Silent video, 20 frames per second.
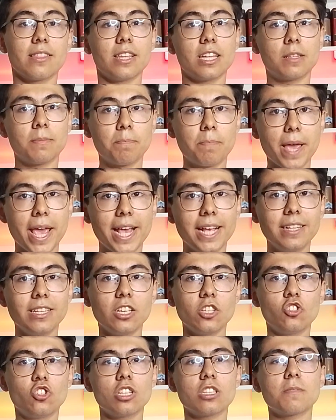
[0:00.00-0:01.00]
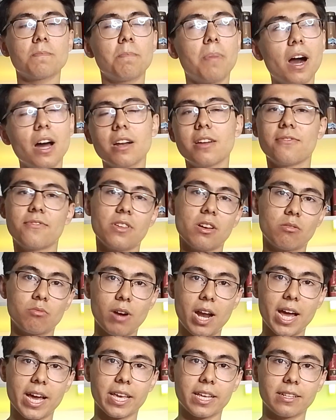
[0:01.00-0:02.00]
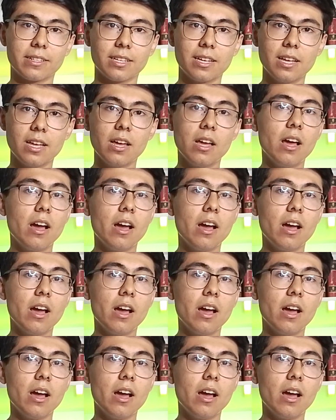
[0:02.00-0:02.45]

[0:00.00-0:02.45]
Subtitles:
that pain is just part of the grind.